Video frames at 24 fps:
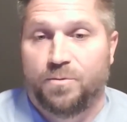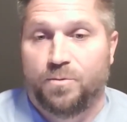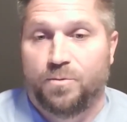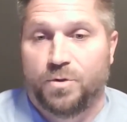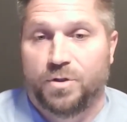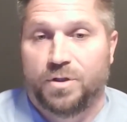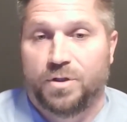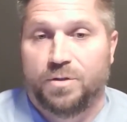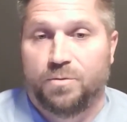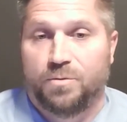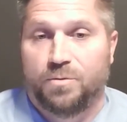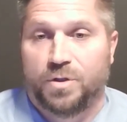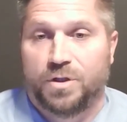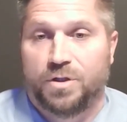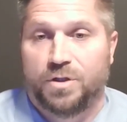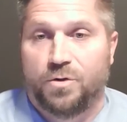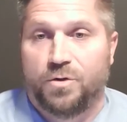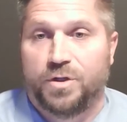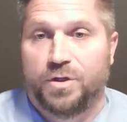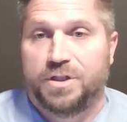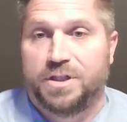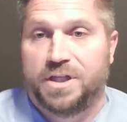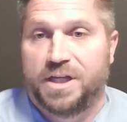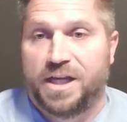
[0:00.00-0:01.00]
we're
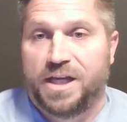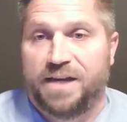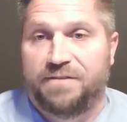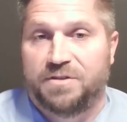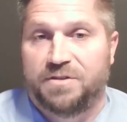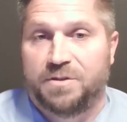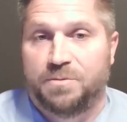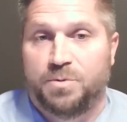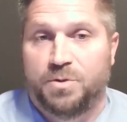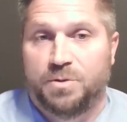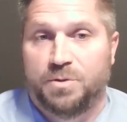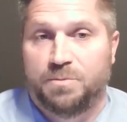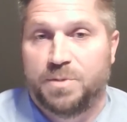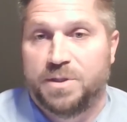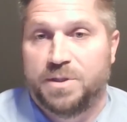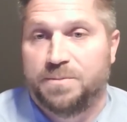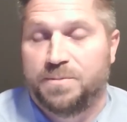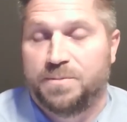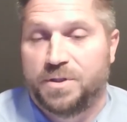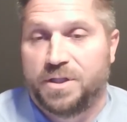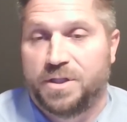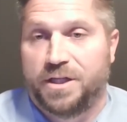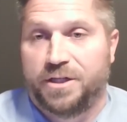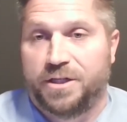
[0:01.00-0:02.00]
going to have to put
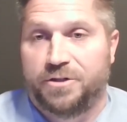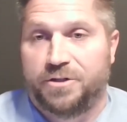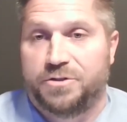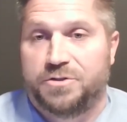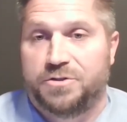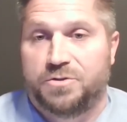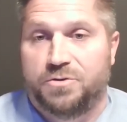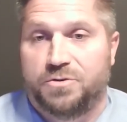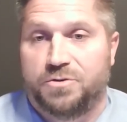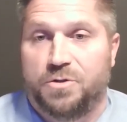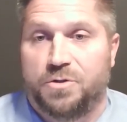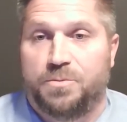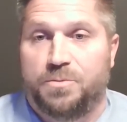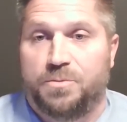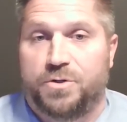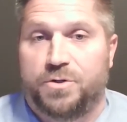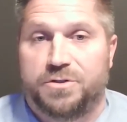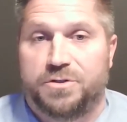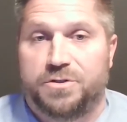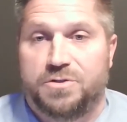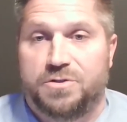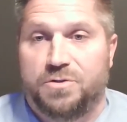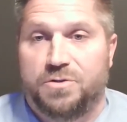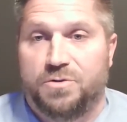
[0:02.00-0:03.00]
people on our school
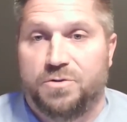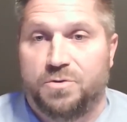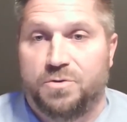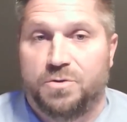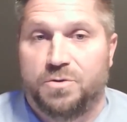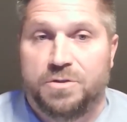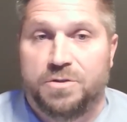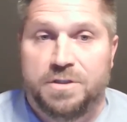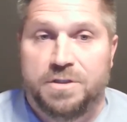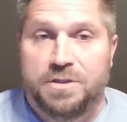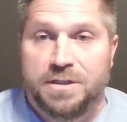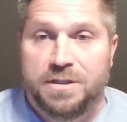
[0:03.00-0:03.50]
boards who